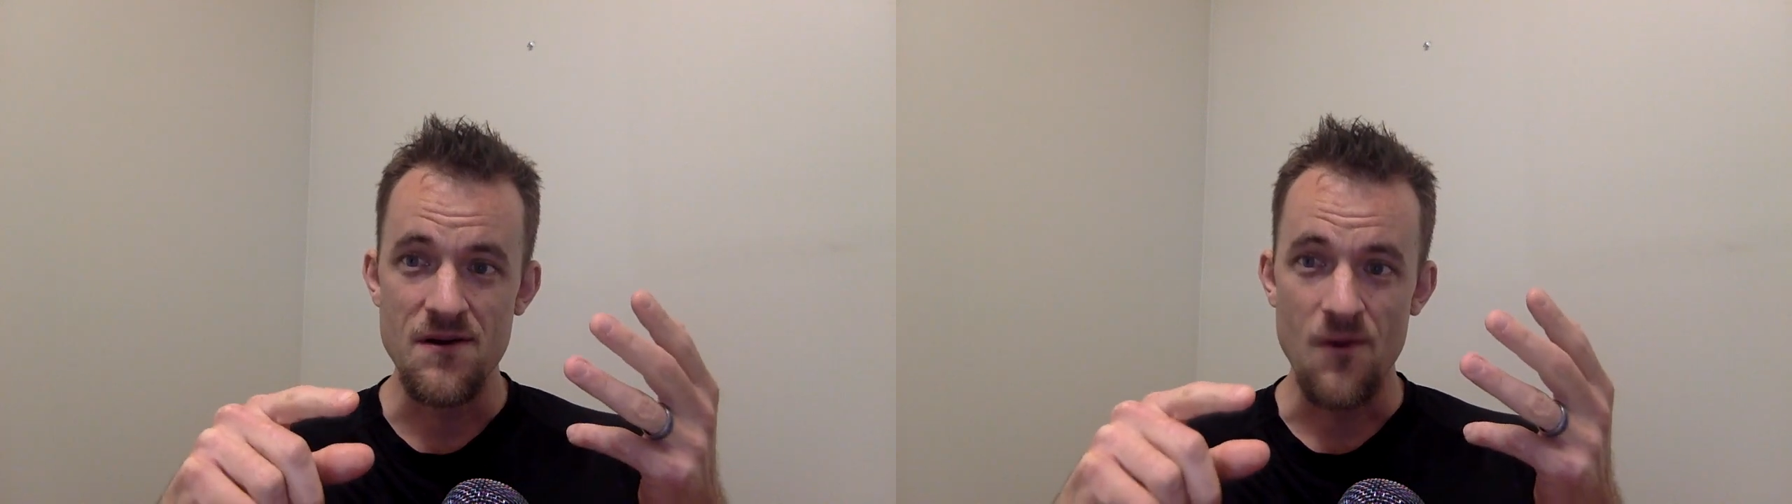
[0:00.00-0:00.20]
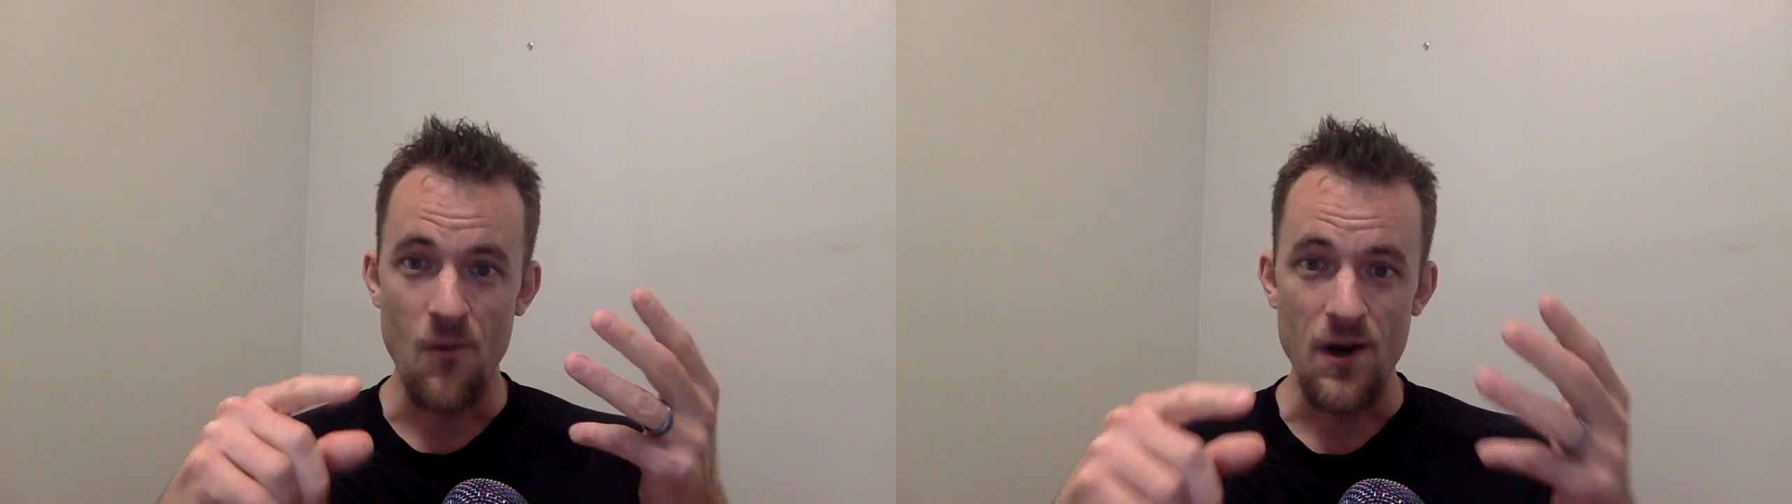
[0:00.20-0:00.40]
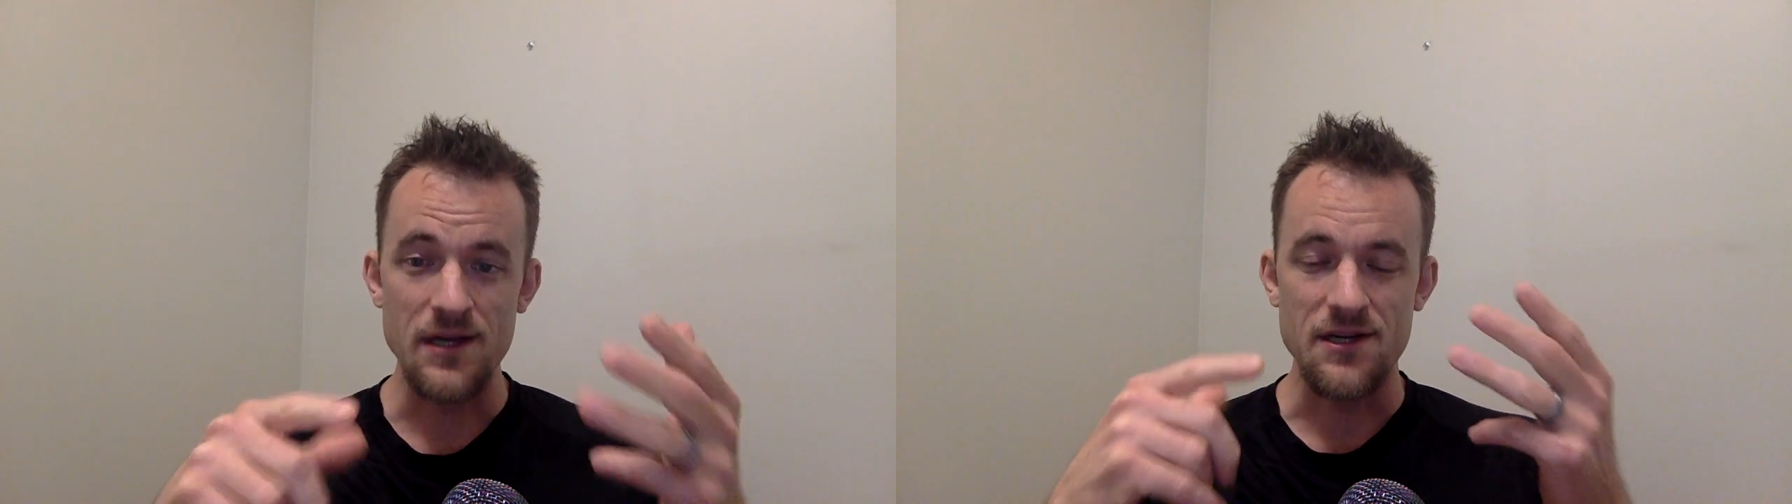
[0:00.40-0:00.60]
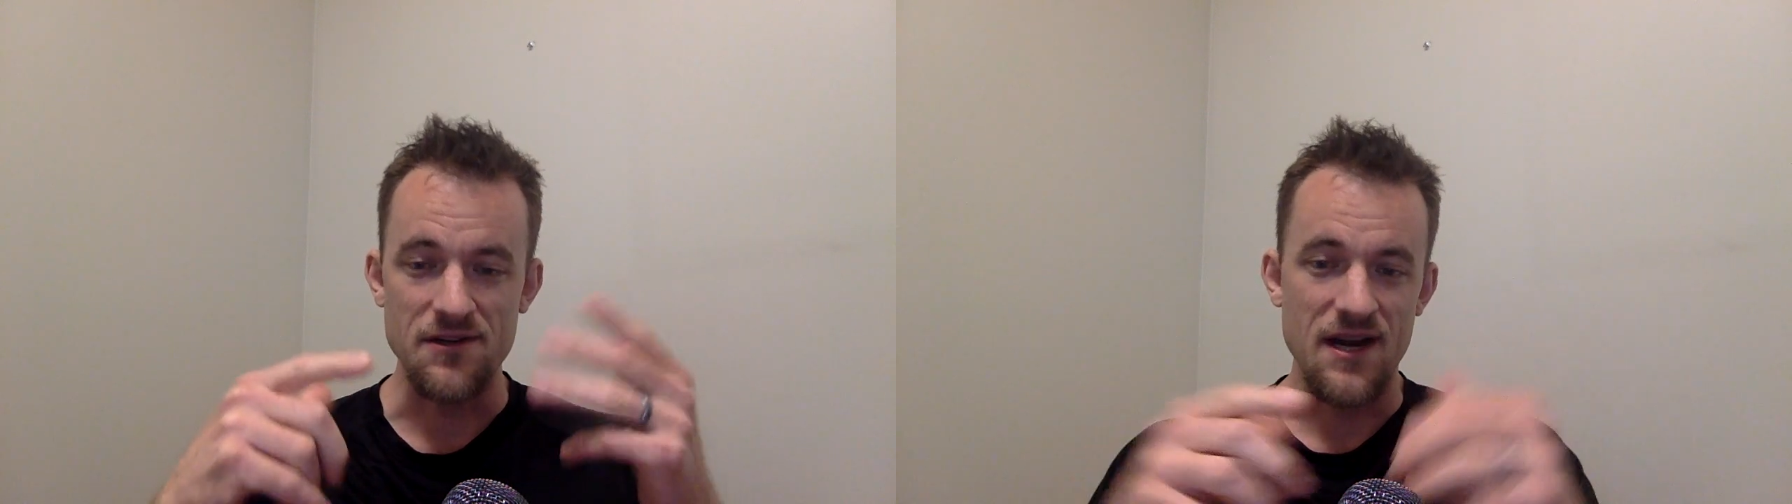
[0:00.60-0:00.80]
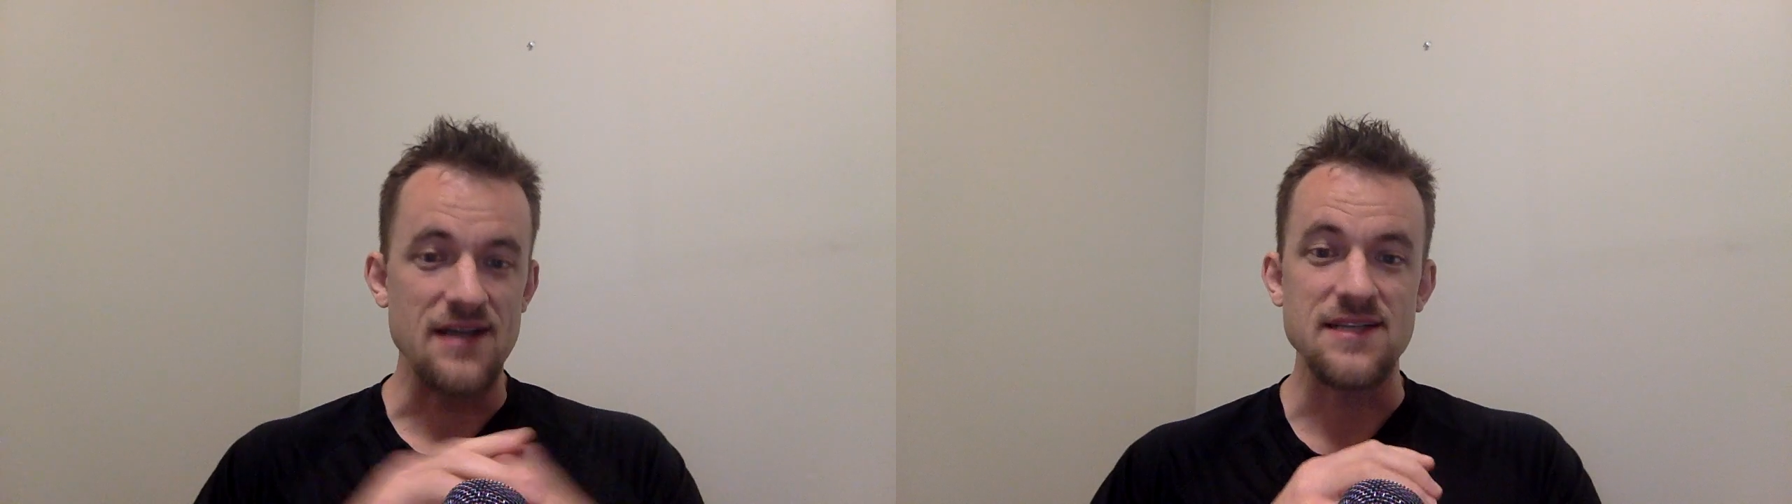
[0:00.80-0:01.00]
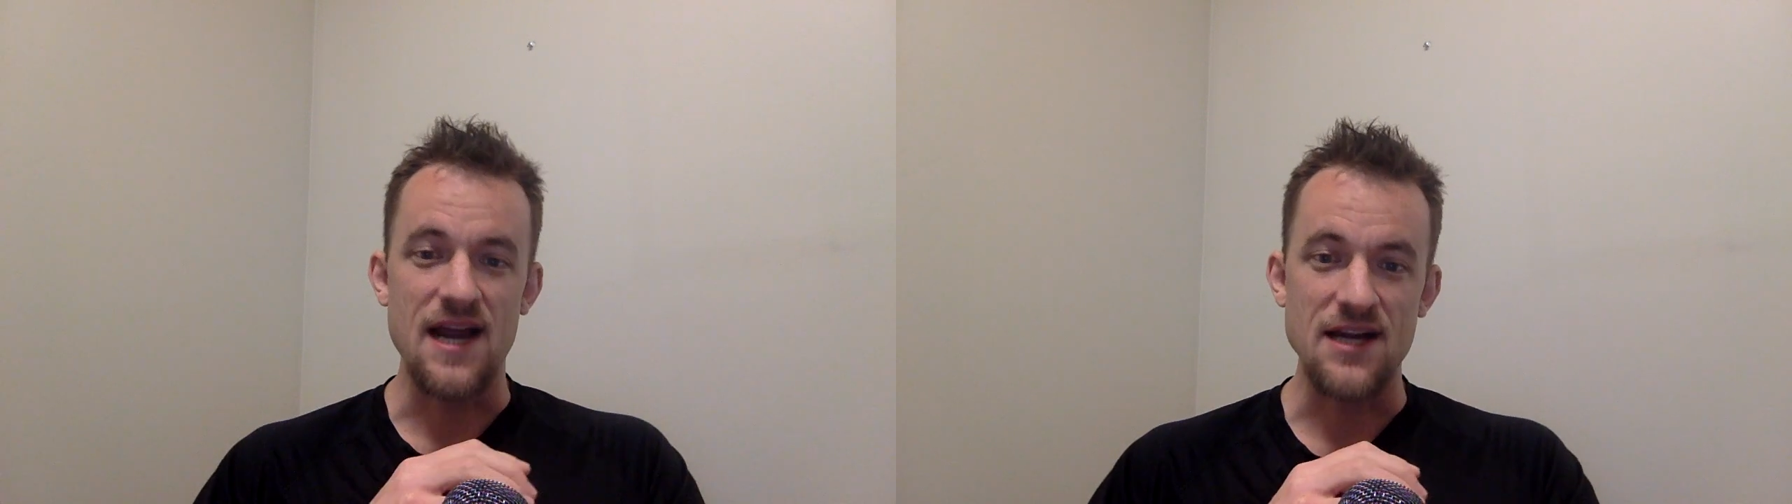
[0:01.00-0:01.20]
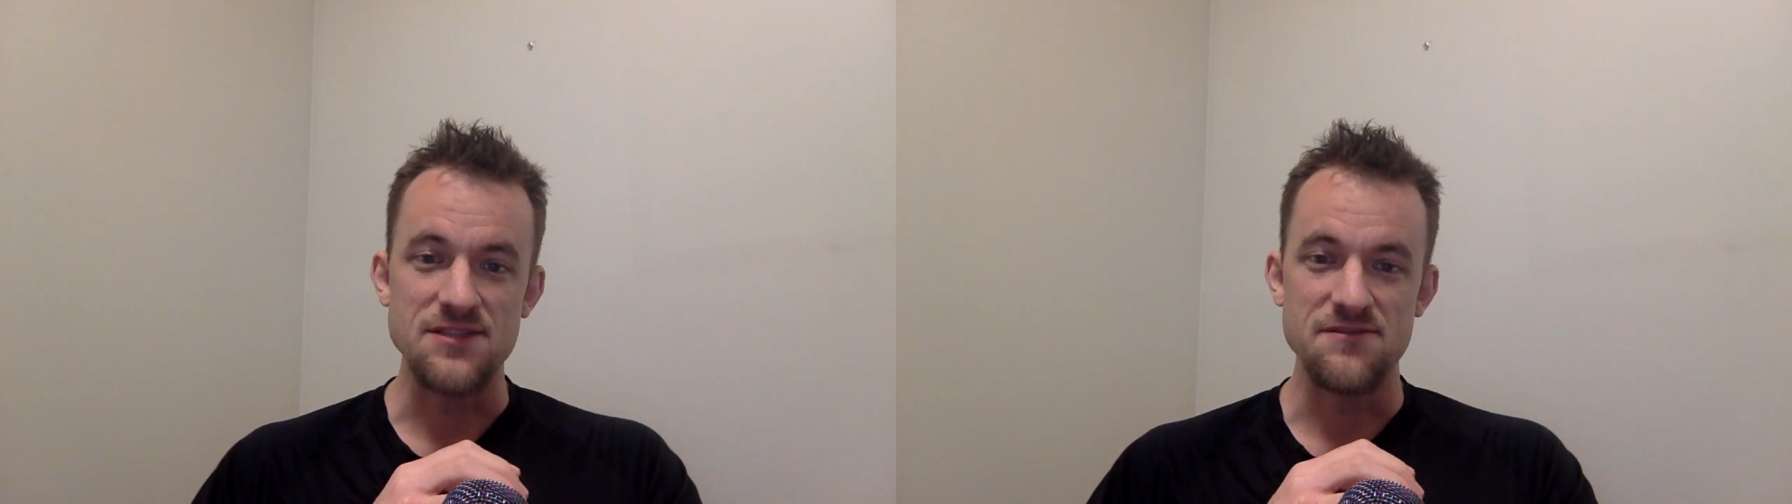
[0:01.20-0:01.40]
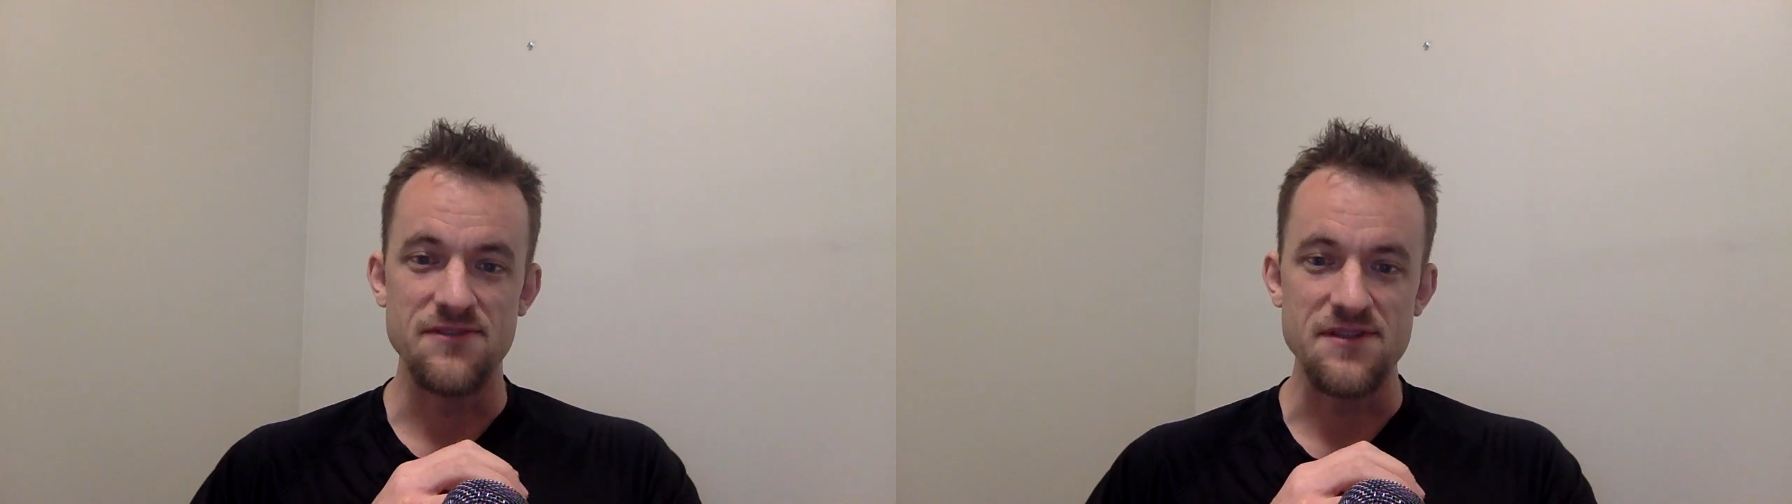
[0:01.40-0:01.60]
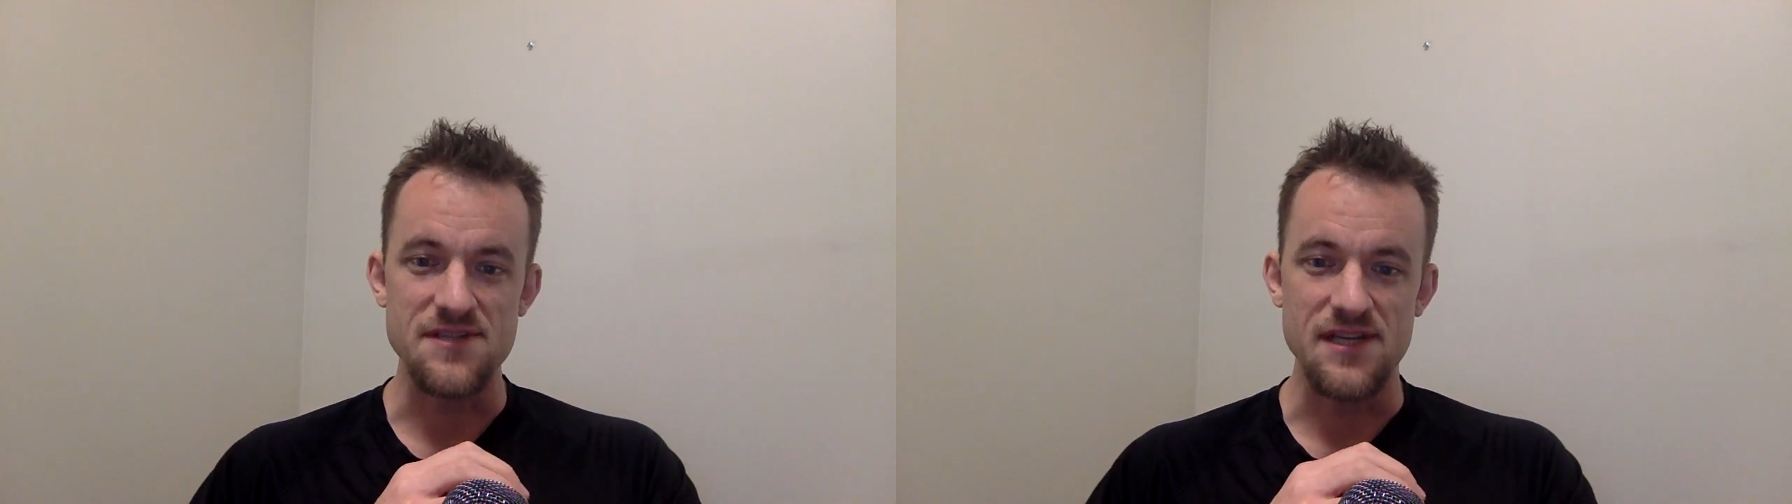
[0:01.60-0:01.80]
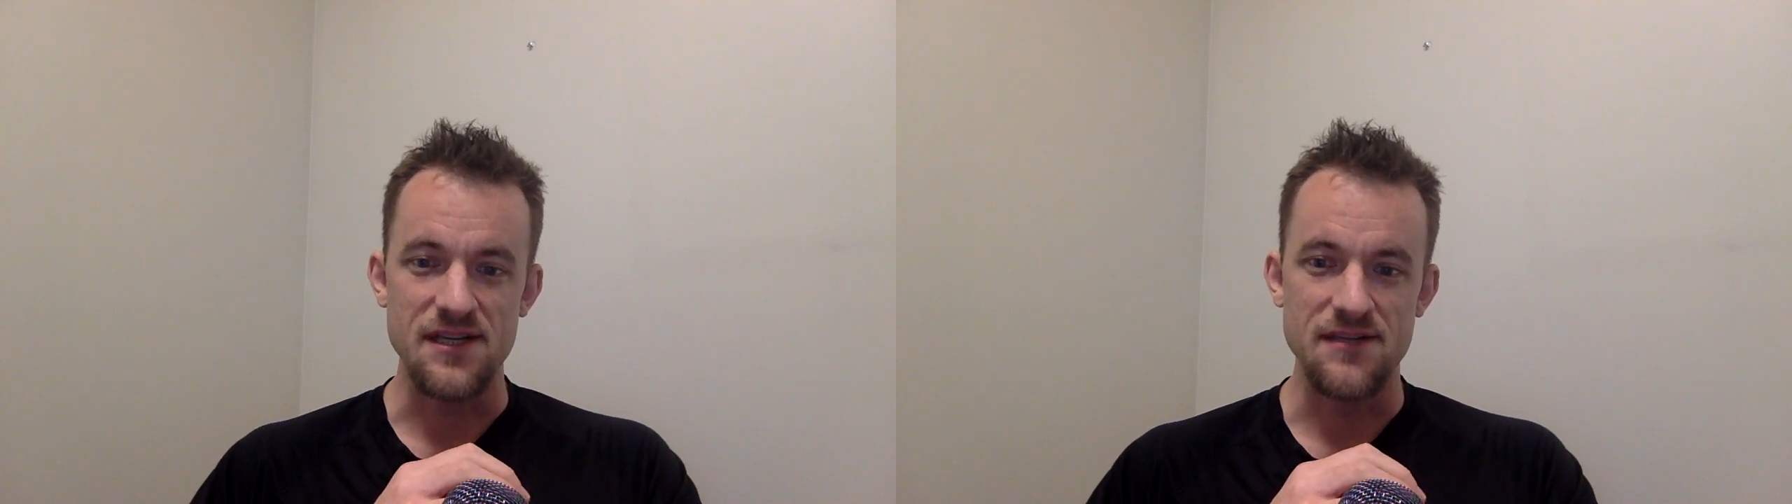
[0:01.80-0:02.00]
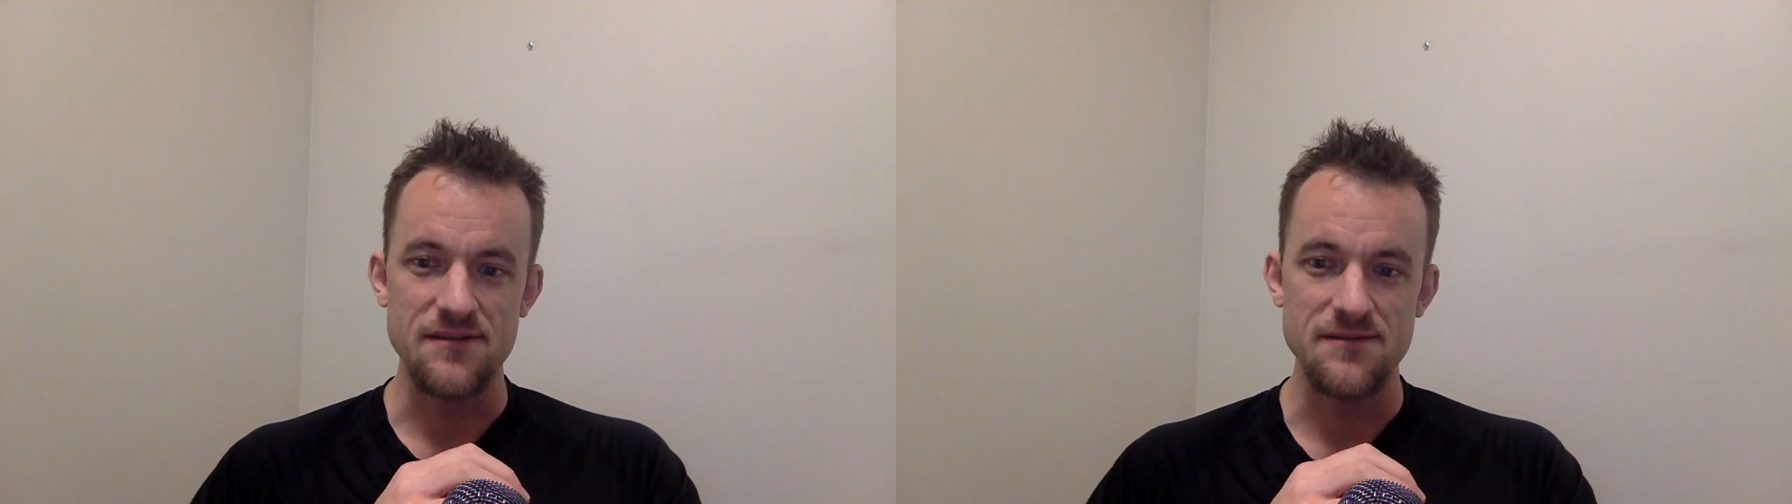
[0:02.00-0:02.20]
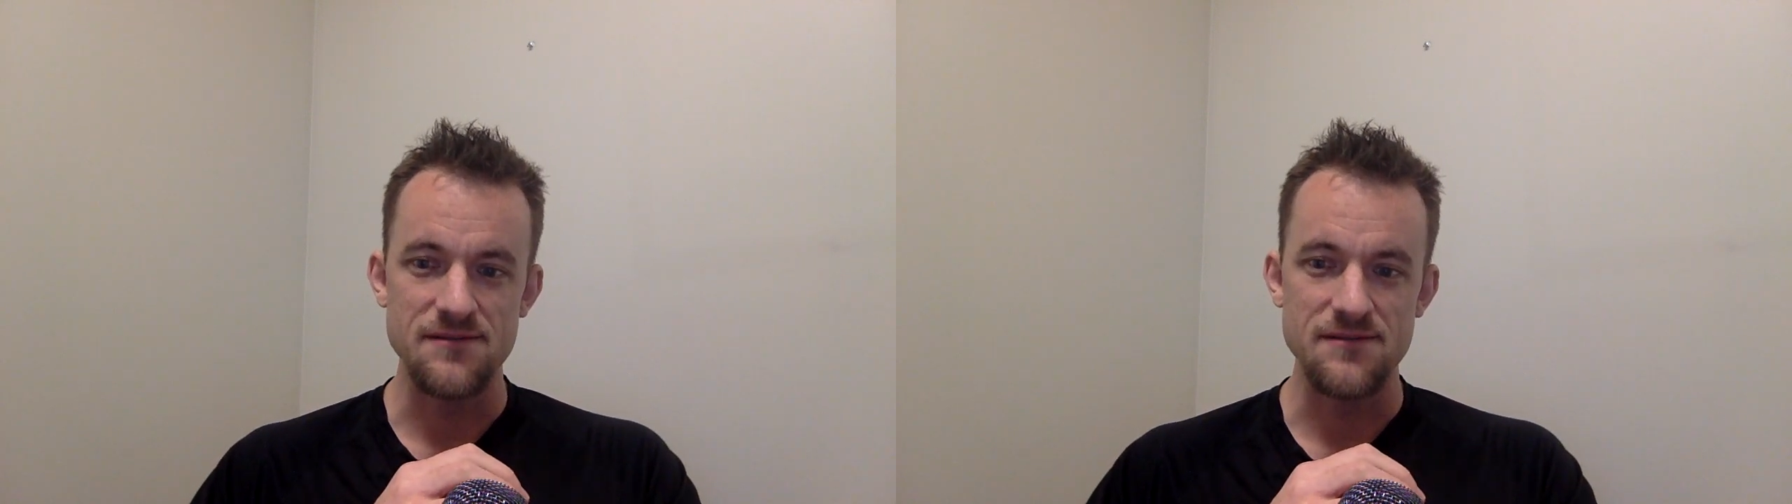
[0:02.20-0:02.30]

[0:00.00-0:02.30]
what correct action feels like.